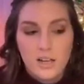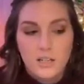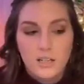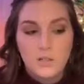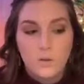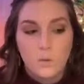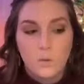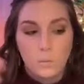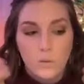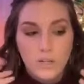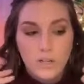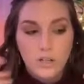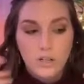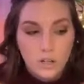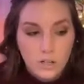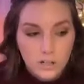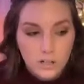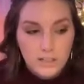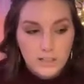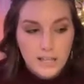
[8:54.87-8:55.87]
So we
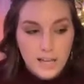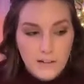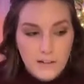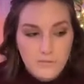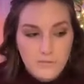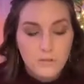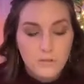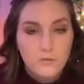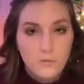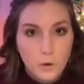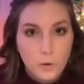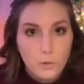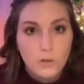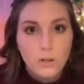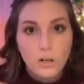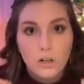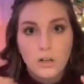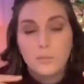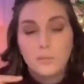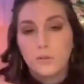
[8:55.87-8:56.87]
currently have a folk
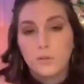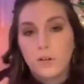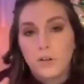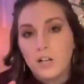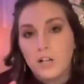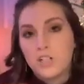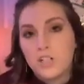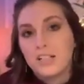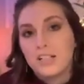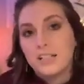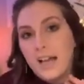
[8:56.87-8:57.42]
art project